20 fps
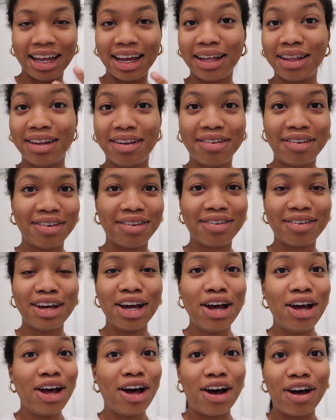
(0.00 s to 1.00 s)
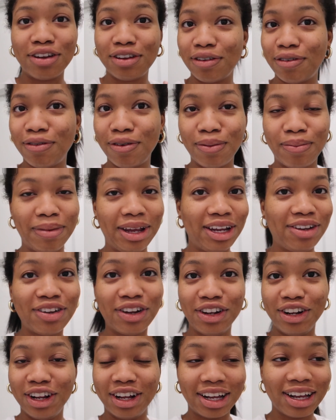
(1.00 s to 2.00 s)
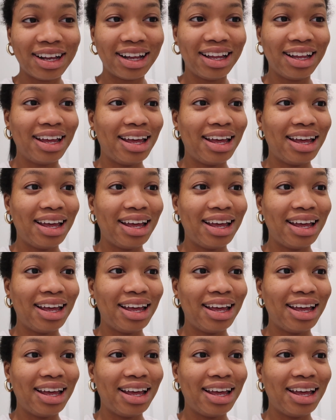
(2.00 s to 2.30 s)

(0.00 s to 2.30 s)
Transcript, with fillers: Like this is also for me to look